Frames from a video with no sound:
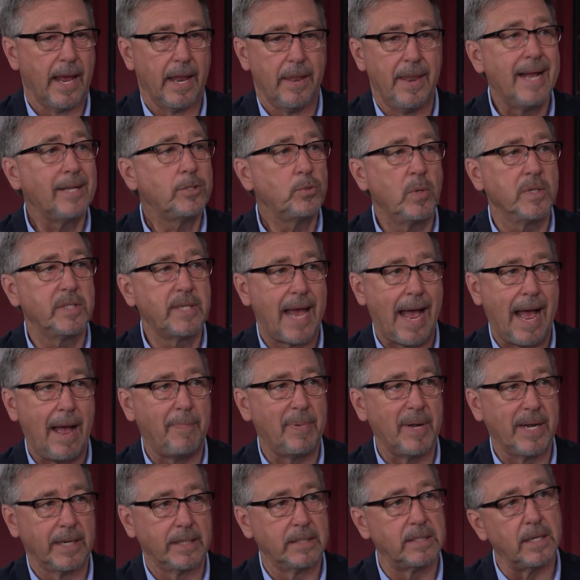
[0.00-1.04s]
And that's what's
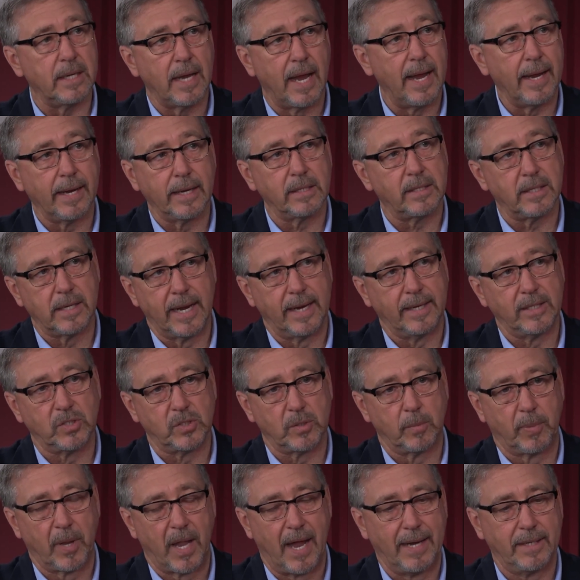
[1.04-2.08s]
happening today in today's
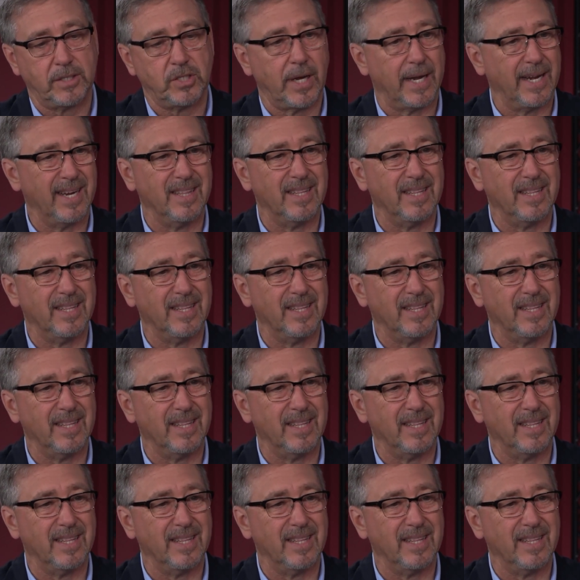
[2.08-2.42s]
supply chain.